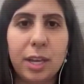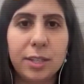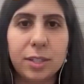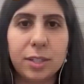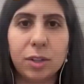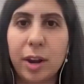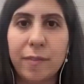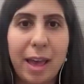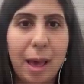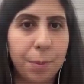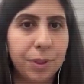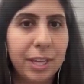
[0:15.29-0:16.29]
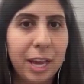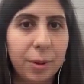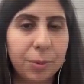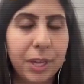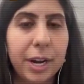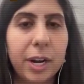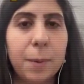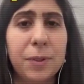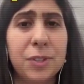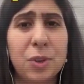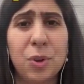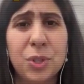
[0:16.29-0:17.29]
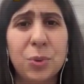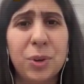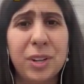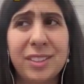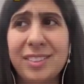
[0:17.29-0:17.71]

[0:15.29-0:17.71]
is a lot of apathy out there, but there's also